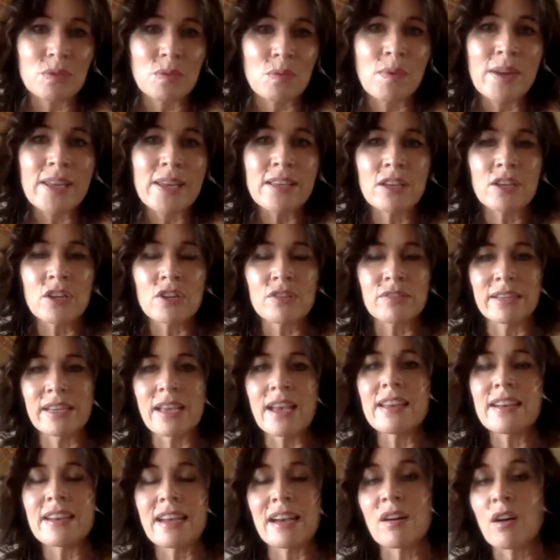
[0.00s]
We can
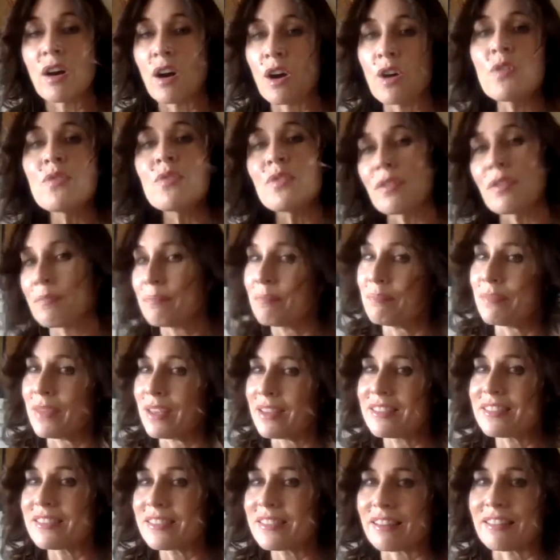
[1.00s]
create our own
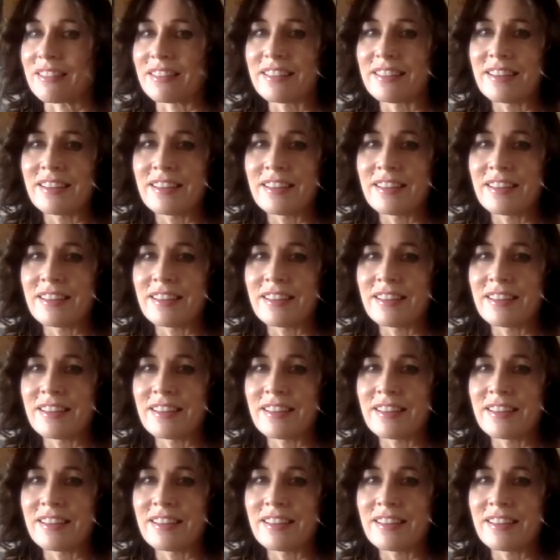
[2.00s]
medicine.